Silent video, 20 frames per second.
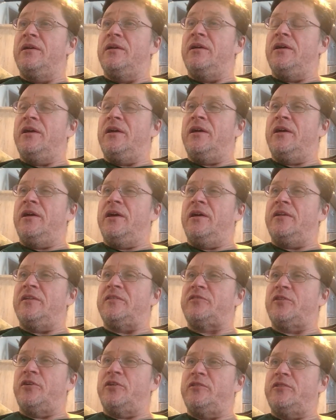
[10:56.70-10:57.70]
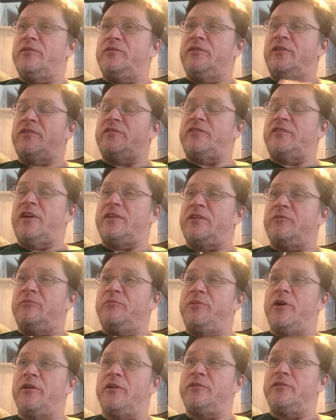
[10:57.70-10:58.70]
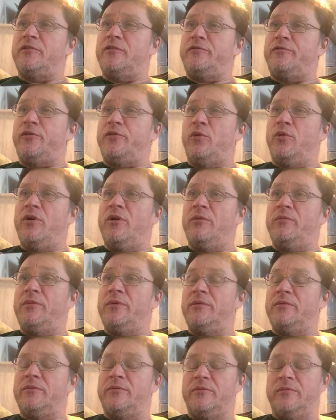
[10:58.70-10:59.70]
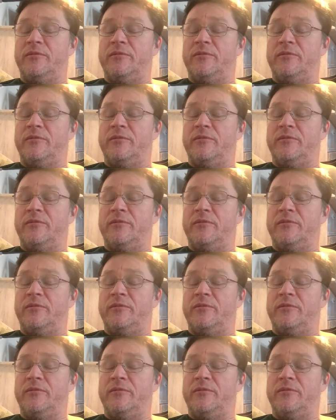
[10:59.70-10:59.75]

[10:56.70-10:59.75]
And I started the second part of the form,